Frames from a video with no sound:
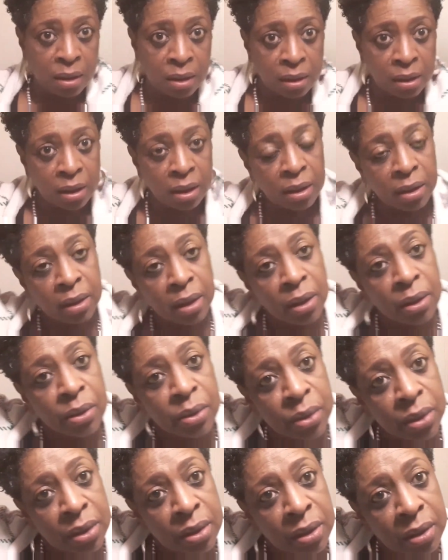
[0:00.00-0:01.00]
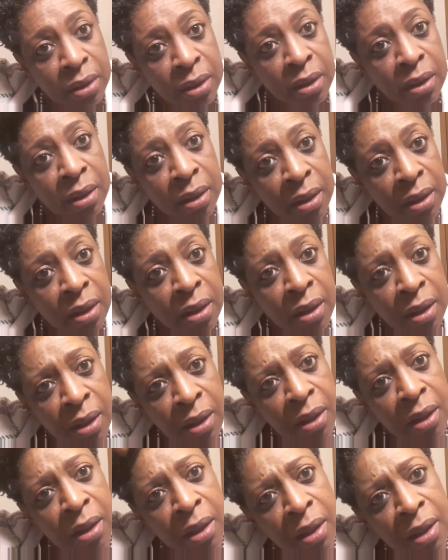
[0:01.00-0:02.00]
Get those to
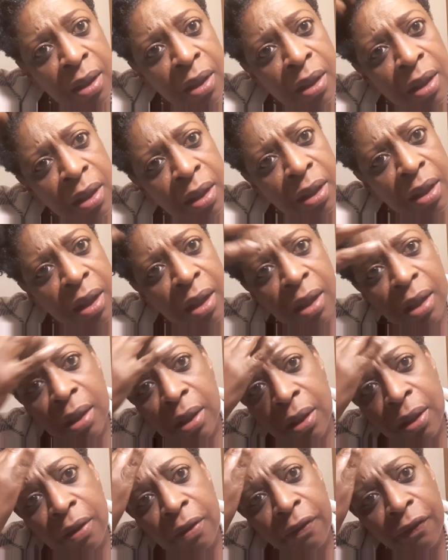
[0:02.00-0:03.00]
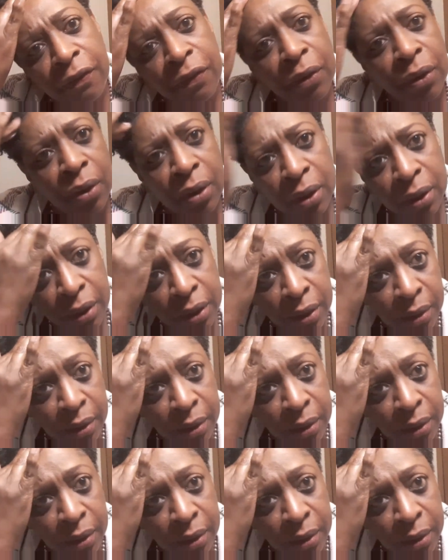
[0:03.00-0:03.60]
get a little fuller.